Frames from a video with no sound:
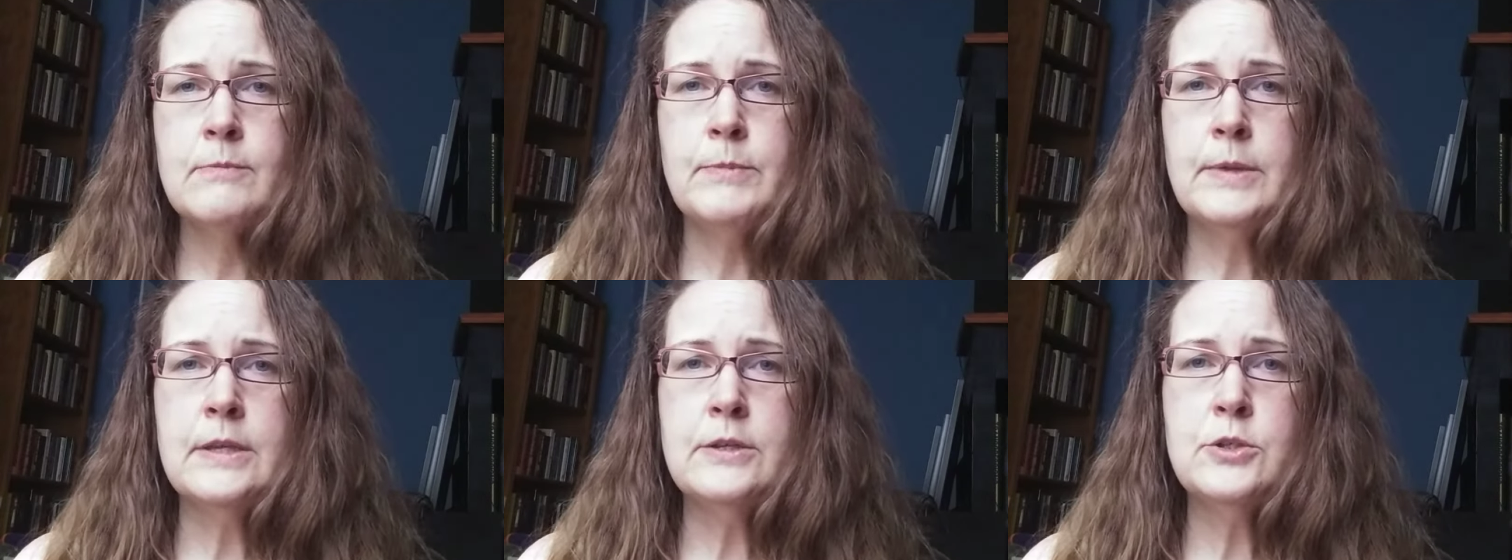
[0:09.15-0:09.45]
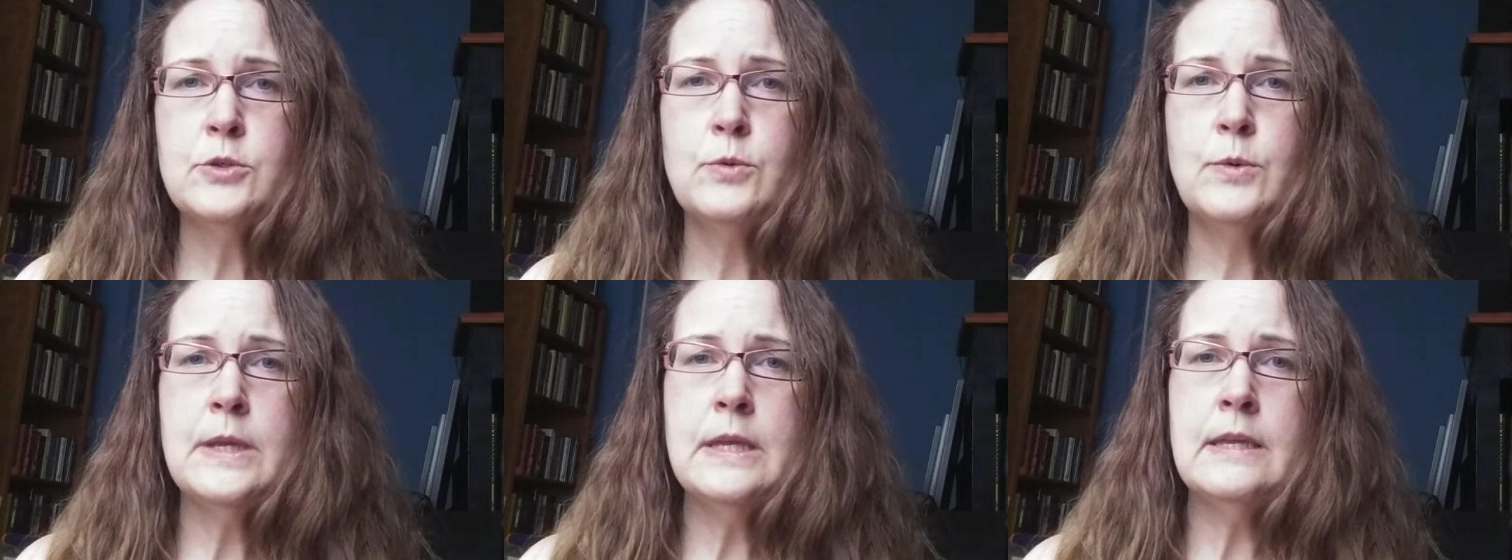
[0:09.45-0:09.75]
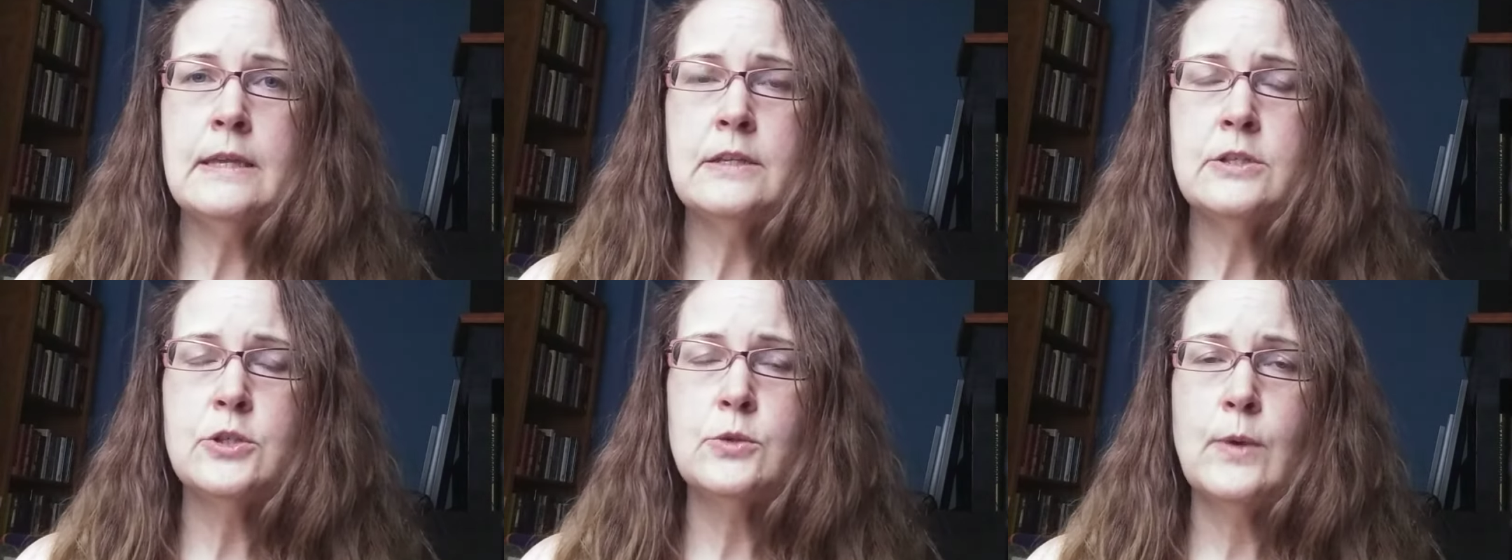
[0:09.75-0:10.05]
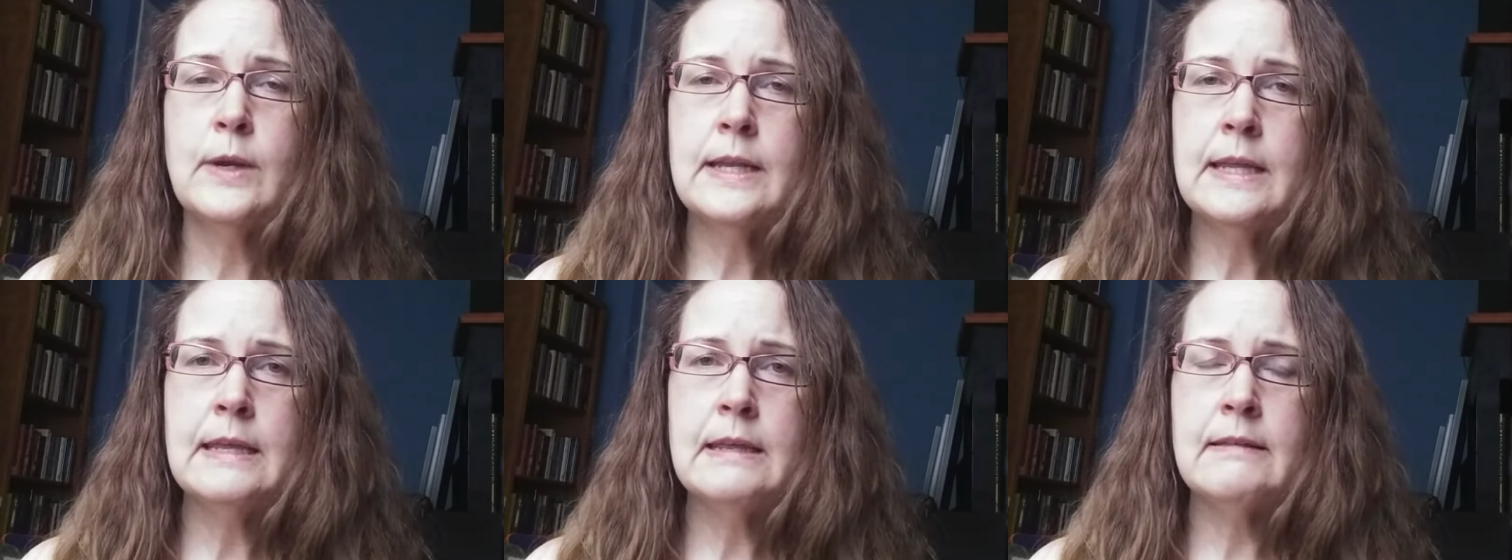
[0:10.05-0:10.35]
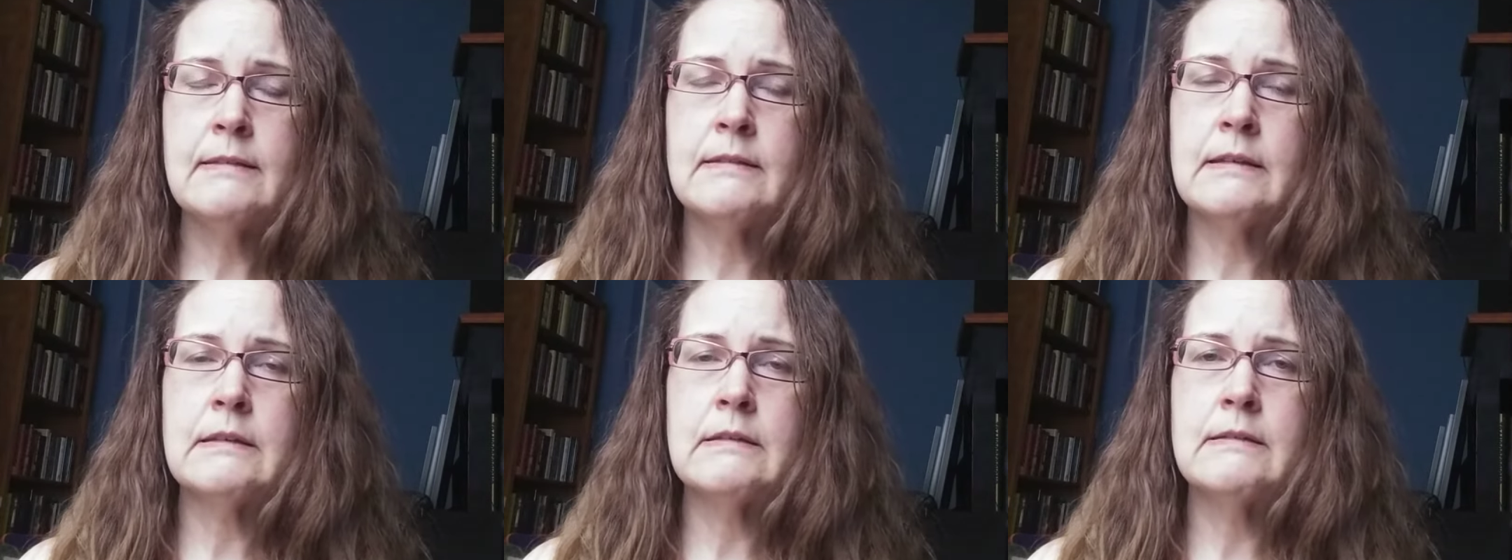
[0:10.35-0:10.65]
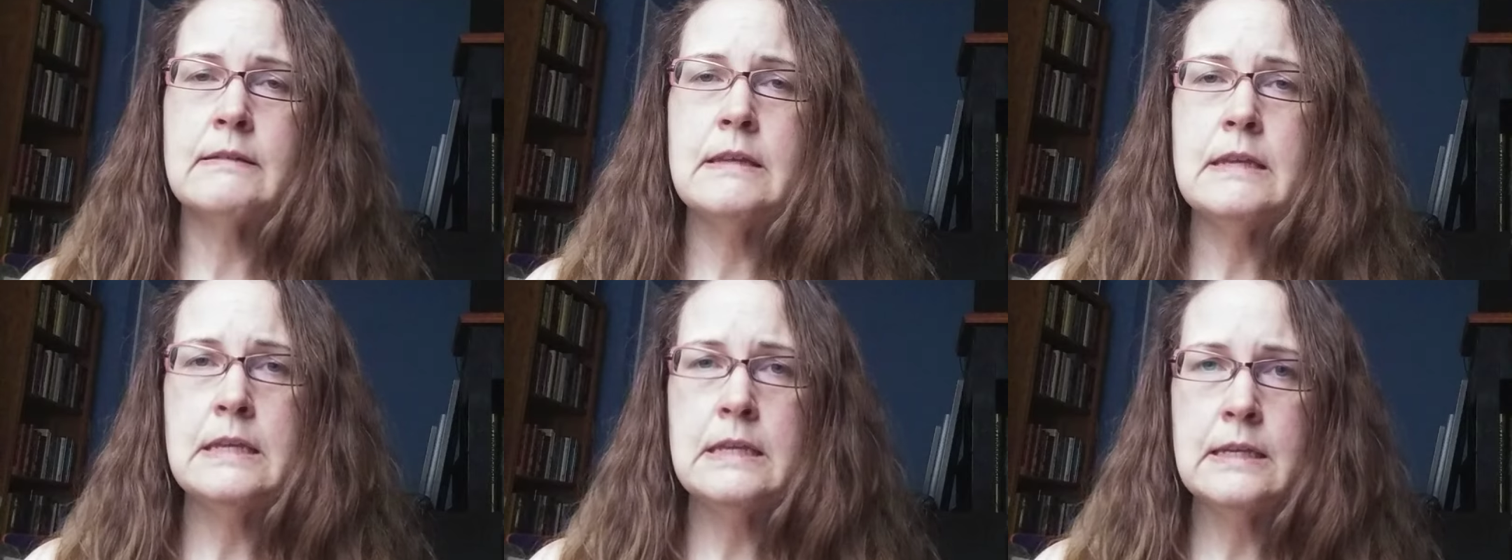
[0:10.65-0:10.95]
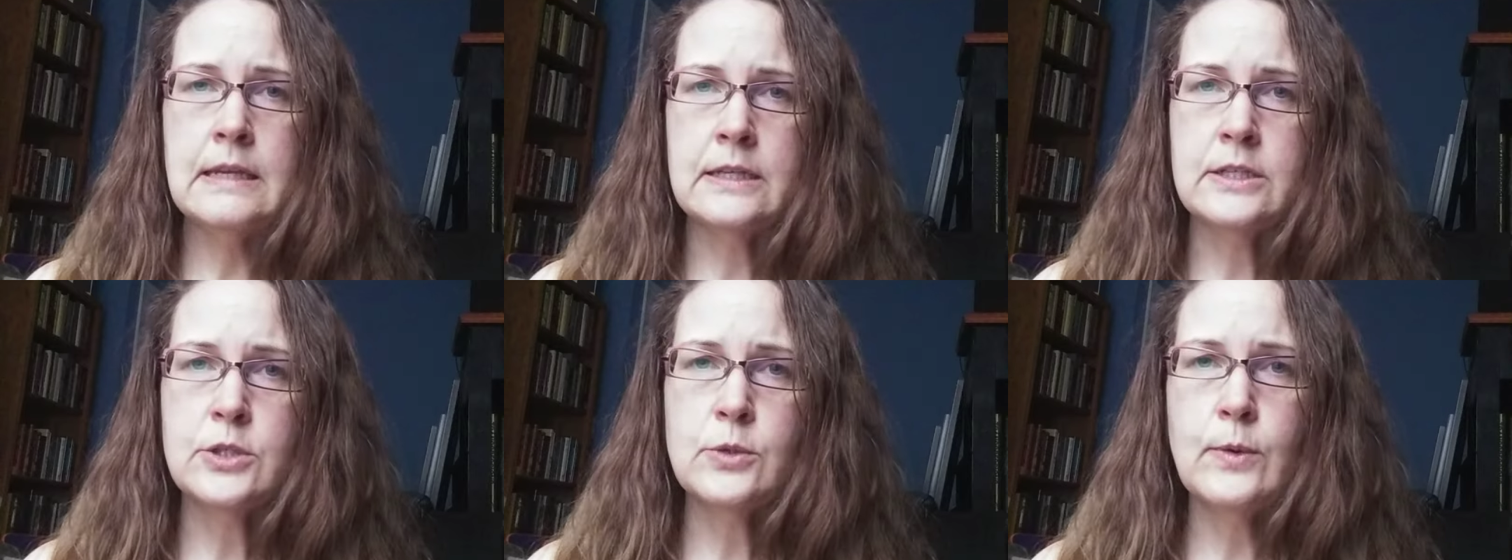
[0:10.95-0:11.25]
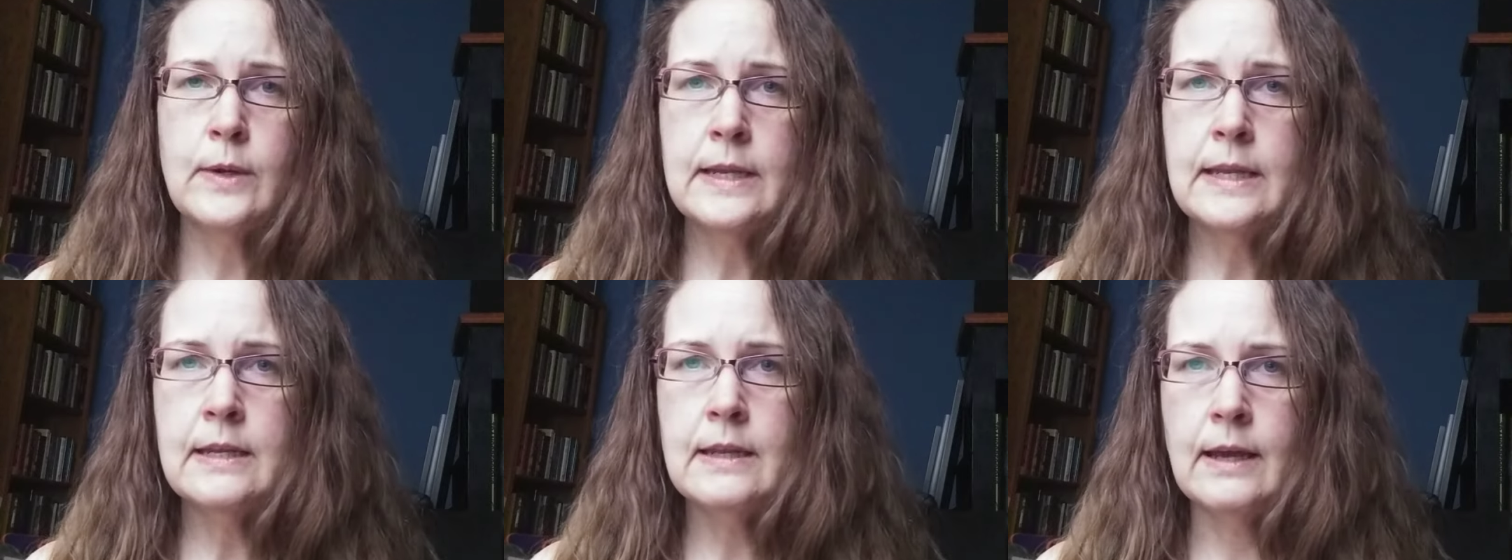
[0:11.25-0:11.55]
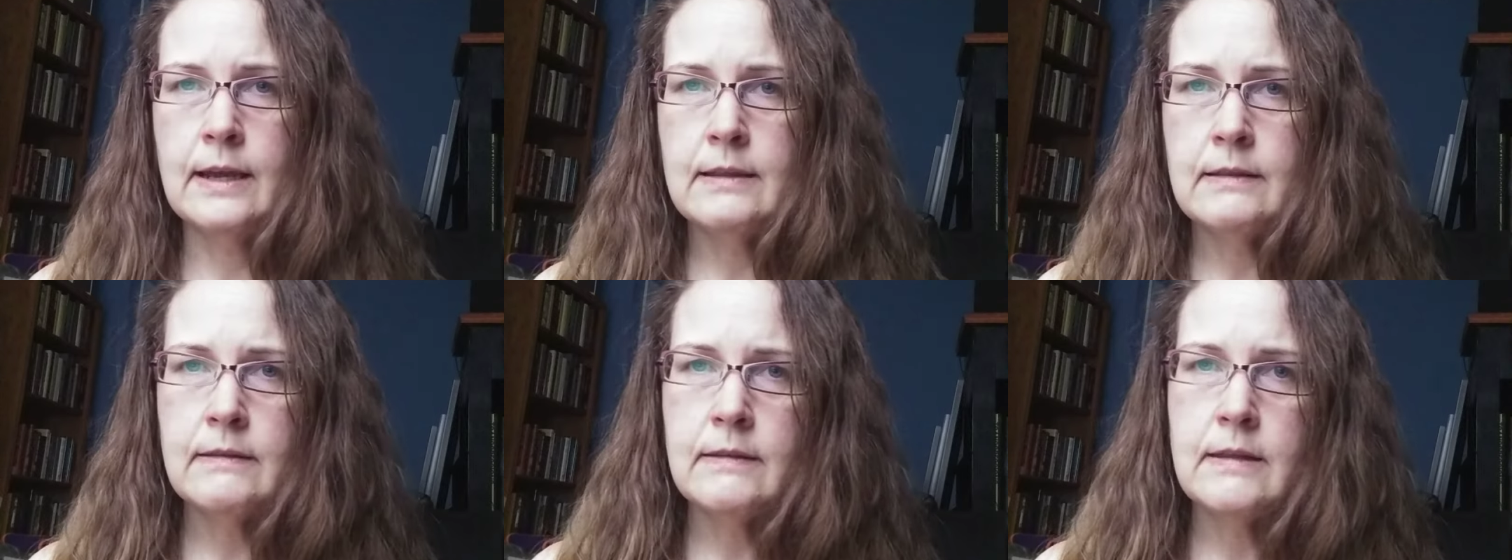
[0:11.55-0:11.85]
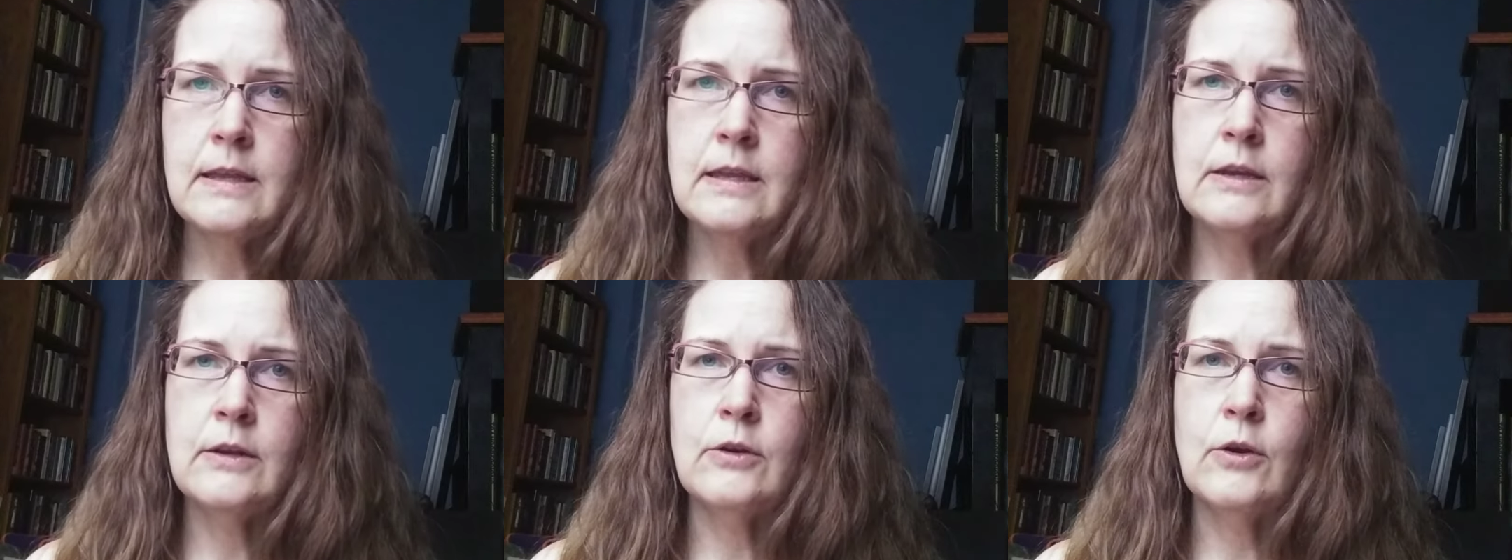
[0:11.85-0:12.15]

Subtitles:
between 2016 and 2019